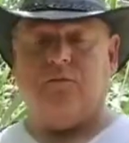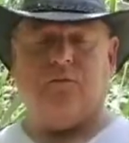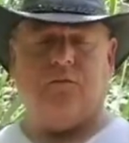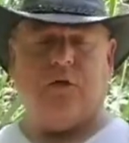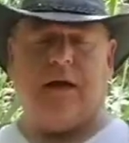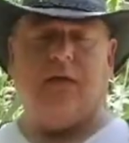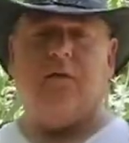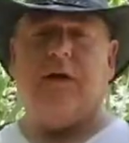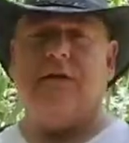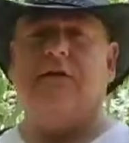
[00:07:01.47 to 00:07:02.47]
Ryan
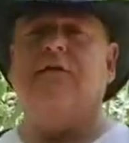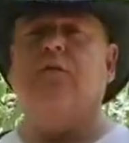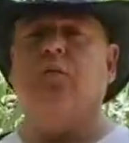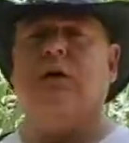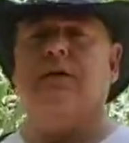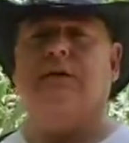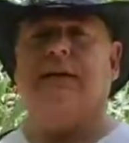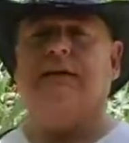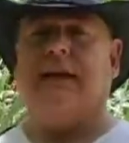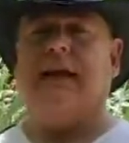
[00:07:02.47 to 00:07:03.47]
Reynolds is one of
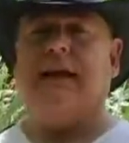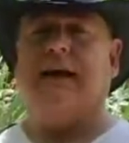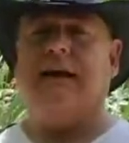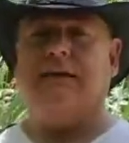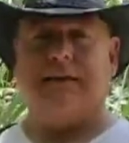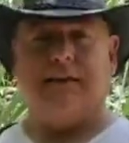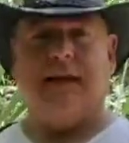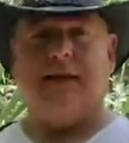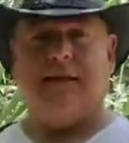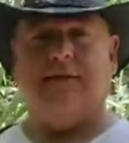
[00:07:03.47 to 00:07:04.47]
these AIs that they
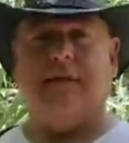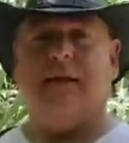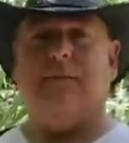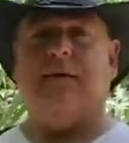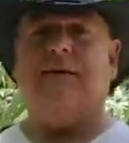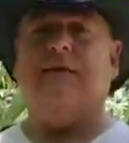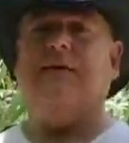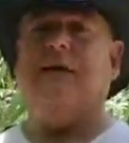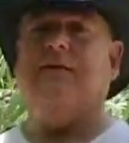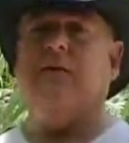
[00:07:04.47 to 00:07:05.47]
had developed in this
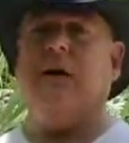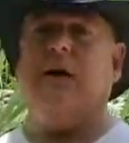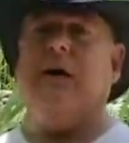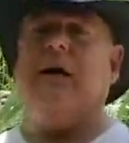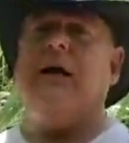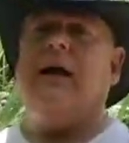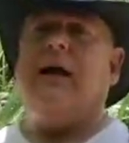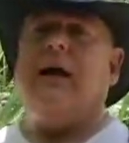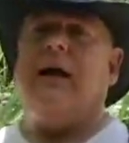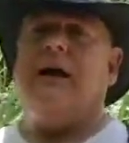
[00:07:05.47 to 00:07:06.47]
software
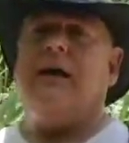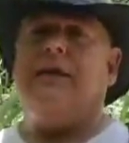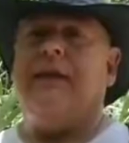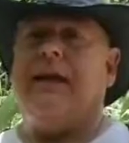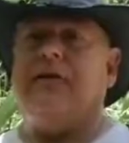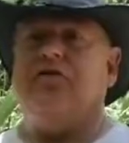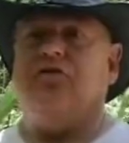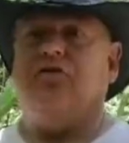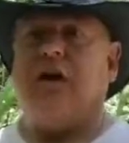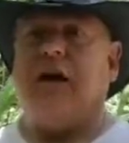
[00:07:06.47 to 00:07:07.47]
that
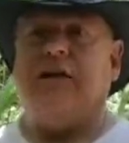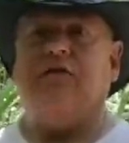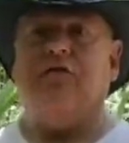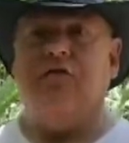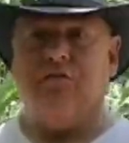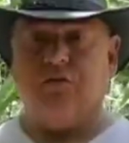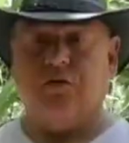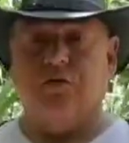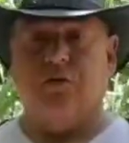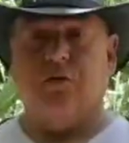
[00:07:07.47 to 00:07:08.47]
shines
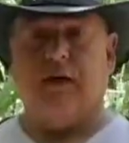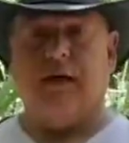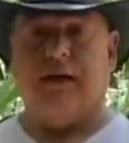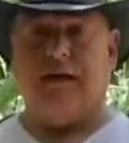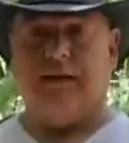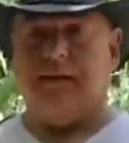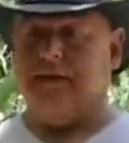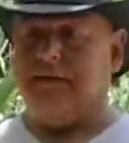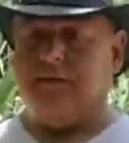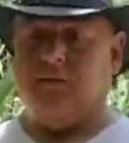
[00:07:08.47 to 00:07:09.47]
through in
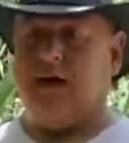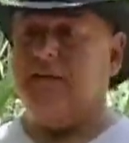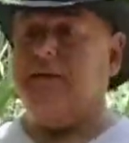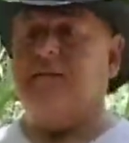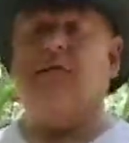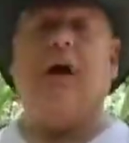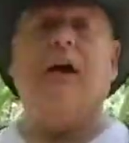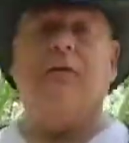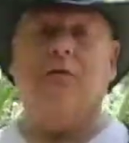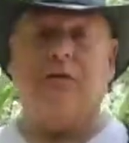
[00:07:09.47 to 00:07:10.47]
this Grand Theft
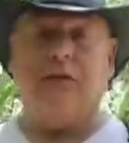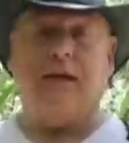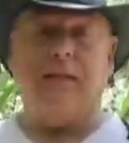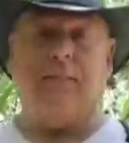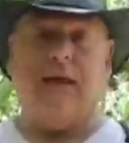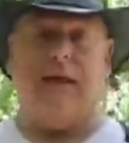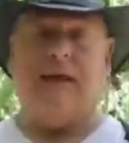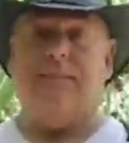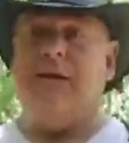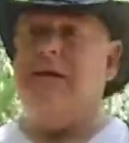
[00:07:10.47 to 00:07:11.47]
Auto type game
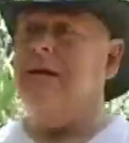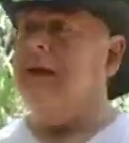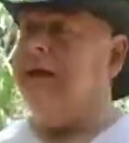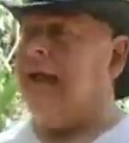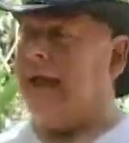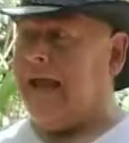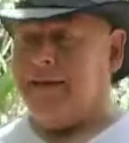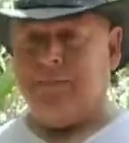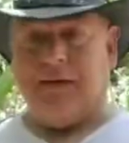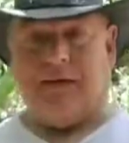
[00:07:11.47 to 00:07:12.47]

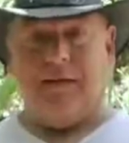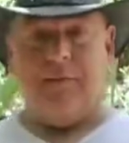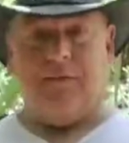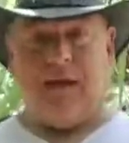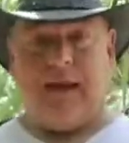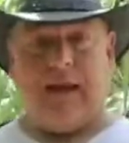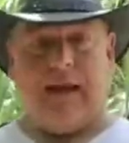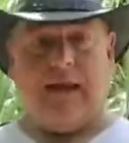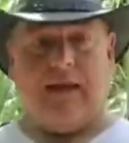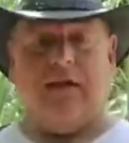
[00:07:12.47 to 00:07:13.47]
and becomes
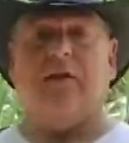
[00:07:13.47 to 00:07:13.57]
a